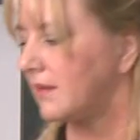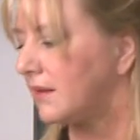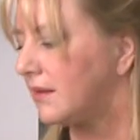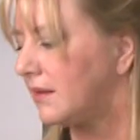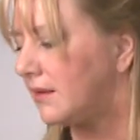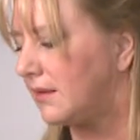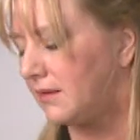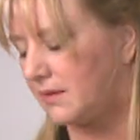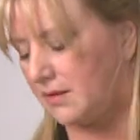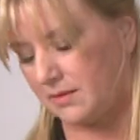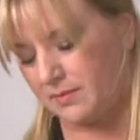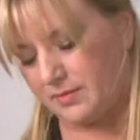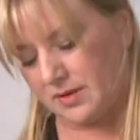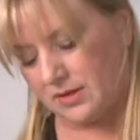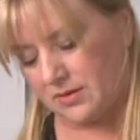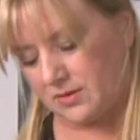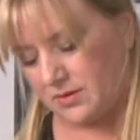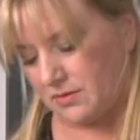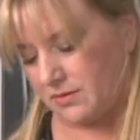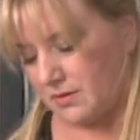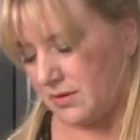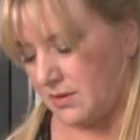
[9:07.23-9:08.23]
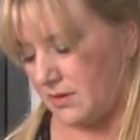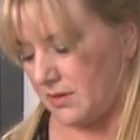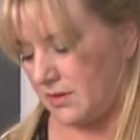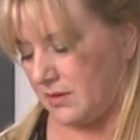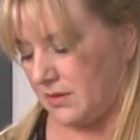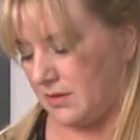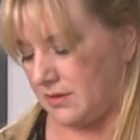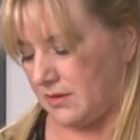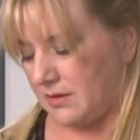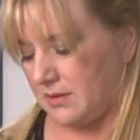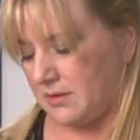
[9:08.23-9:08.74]
a little bit shorter,
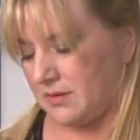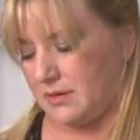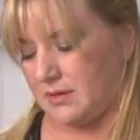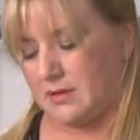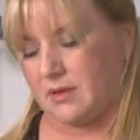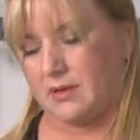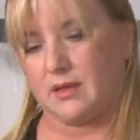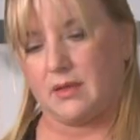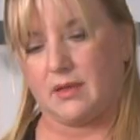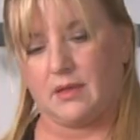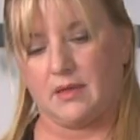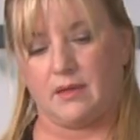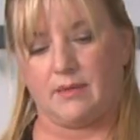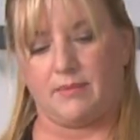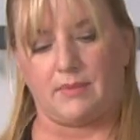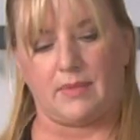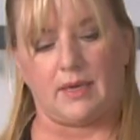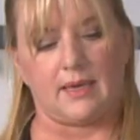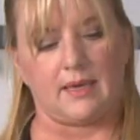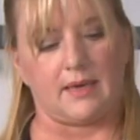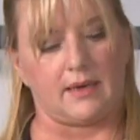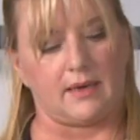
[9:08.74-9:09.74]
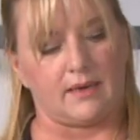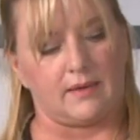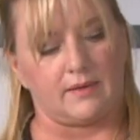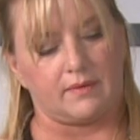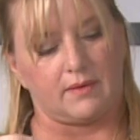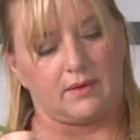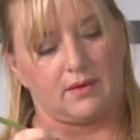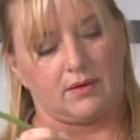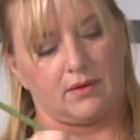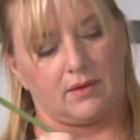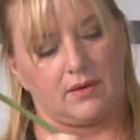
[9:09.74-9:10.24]
make it
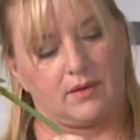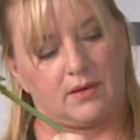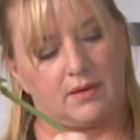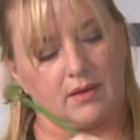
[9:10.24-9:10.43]
easier.